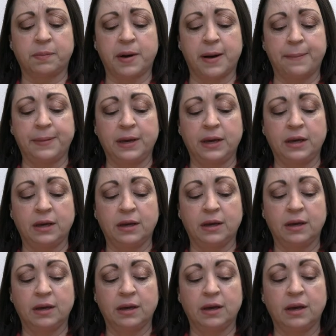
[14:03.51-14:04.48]
Poppy.
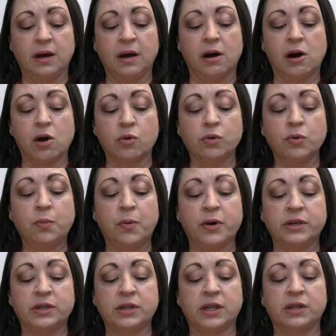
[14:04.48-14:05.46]
Aru
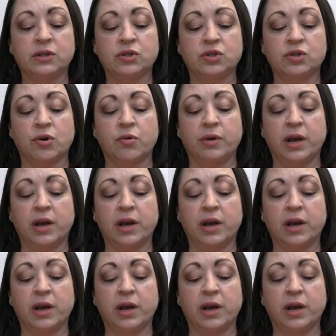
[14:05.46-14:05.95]
pointed at the stone